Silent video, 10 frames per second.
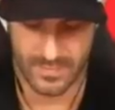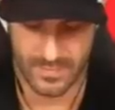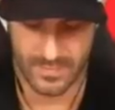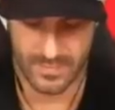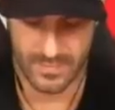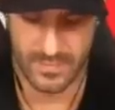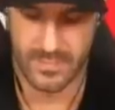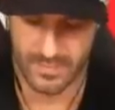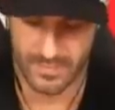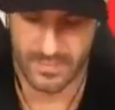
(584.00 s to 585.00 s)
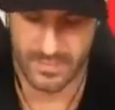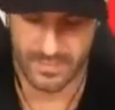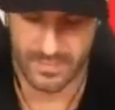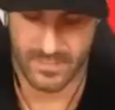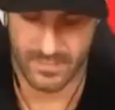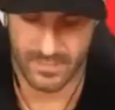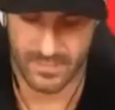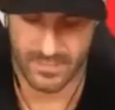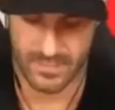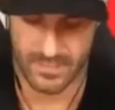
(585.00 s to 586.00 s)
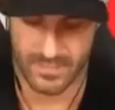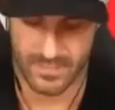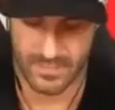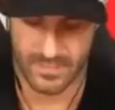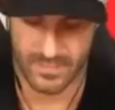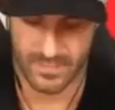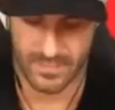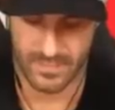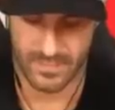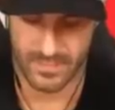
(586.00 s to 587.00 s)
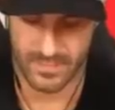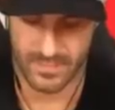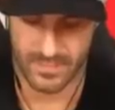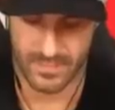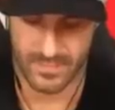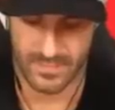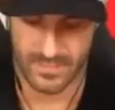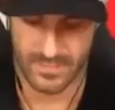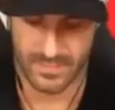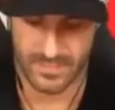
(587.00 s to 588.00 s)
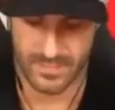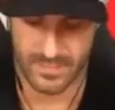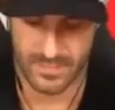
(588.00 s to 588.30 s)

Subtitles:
The person shown says nothing.